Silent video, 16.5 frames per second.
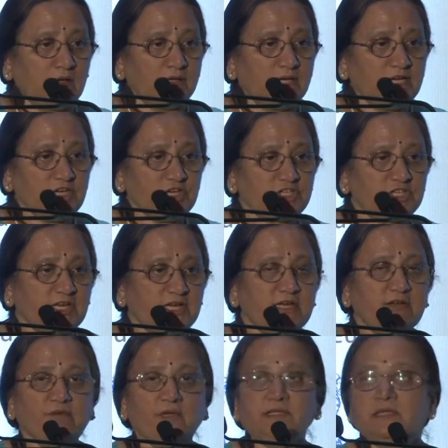
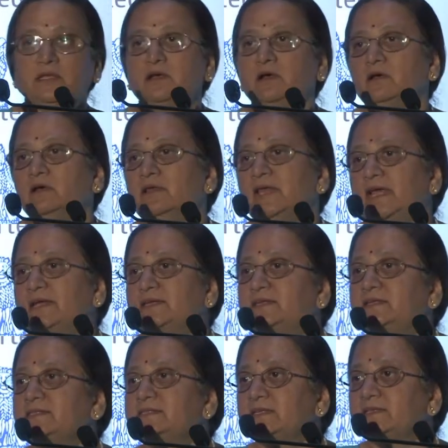Initially, when
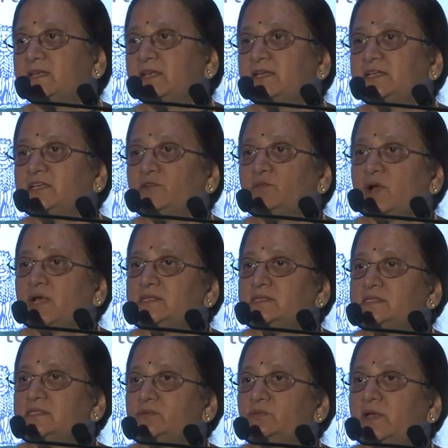lighting signaling
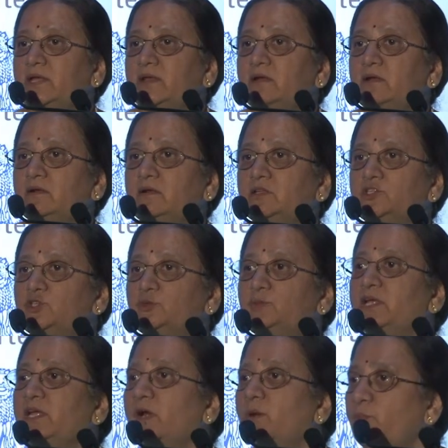devices were to
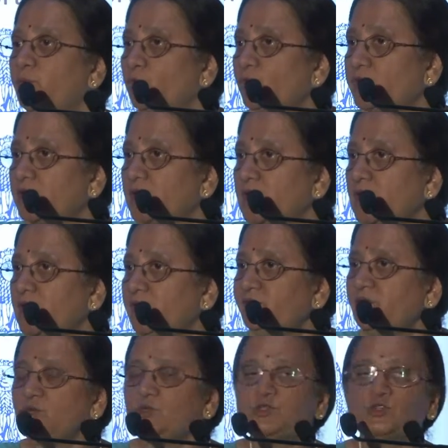be approved, we
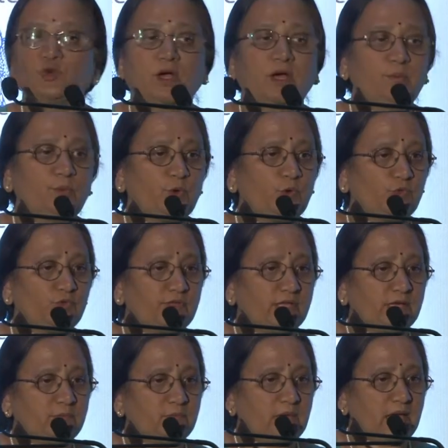used to approve
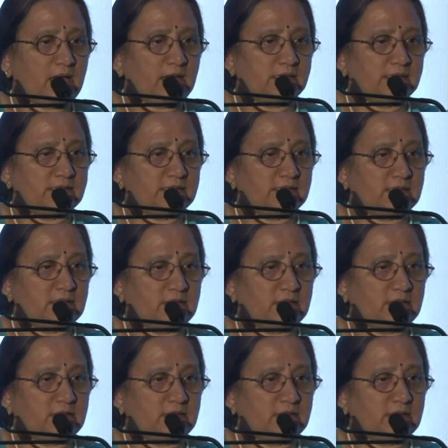them as